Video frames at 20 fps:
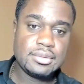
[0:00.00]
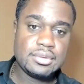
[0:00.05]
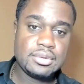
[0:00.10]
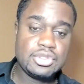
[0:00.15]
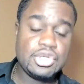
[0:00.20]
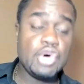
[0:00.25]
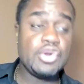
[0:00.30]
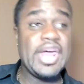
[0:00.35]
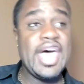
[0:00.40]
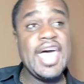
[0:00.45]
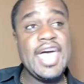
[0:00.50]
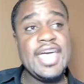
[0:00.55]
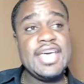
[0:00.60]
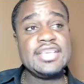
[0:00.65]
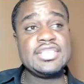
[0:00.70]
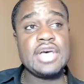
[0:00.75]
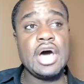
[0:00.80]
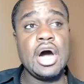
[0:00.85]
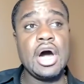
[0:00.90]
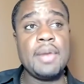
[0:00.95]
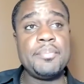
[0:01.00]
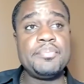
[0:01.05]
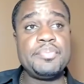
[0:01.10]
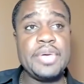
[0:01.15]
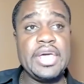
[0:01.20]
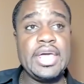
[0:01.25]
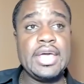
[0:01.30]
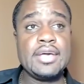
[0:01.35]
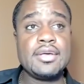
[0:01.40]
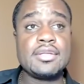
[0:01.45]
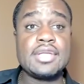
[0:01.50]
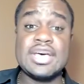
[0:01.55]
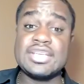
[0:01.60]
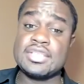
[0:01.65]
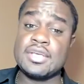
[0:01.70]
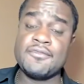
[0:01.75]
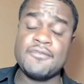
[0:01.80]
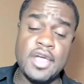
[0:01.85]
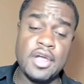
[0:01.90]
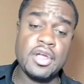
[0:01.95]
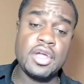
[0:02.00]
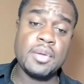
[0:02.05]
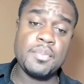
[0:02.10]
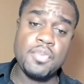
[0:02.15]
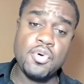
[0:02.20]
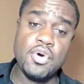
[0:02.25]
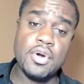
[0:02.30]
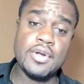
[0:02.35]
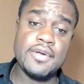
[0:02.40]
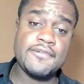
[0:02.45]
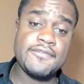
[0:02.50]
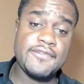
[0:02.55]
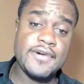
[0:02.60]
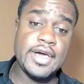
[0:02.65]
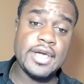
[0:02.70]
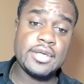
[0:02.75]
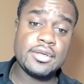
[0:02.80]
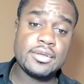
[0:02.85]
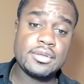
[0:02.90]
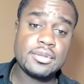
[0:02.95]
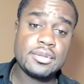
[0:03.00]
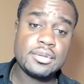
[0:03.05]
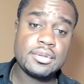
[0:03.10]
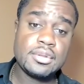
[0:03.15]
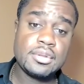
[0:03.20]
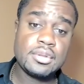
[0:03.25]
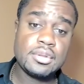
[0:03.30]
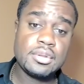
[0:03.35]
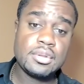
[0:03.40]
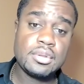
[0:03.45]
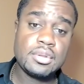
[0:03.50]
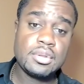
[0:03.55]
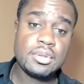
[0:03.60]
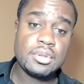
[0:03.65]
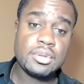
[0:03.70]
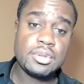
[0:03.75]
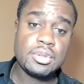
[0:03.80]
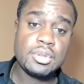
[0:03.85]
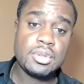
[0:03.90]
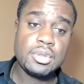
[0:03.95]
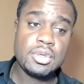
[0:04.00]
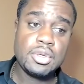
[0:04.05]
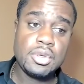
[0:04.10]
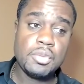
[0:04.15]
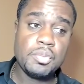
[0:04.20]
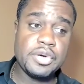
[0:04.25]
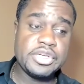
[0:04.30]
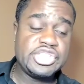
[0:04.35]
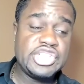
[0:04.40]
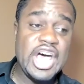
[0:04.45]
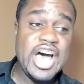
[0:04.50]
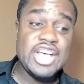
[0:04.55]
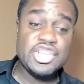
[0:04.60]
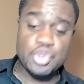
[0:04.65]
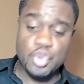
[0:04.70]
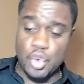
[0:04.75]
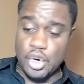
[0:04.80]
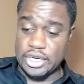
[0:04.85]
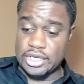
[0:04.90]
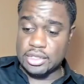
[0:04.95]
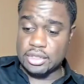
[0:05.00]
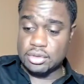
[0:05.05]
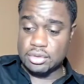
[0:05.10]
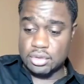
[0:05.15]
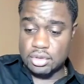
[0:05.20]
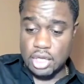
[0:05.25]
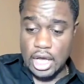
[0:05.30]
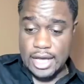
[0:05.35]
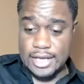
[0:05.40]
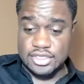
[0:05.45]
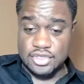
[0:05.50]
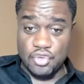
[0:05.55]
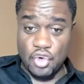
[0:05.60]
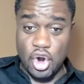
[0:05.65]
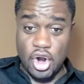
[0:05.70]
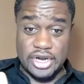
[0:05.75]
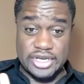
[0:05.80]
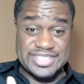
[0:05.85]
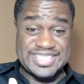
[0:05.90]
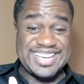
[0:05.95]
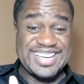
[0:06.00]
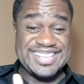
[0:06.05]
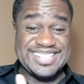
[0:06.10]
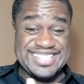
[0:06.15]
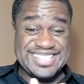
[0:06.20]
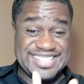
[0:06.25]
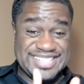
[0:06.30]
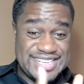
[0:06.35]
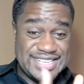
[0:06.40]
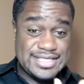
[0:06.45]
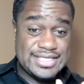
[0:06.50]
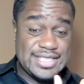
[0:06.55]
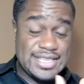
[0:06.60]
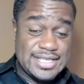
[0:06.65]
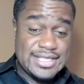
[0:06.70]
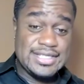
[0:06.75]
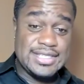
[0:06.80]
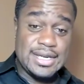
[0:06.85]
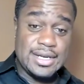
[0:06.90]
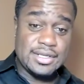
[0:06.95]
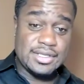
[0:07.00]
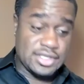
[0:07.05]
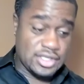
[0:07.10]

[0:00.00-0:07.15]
So that is a big, that's a very important fight. But Joshua, as far as consistent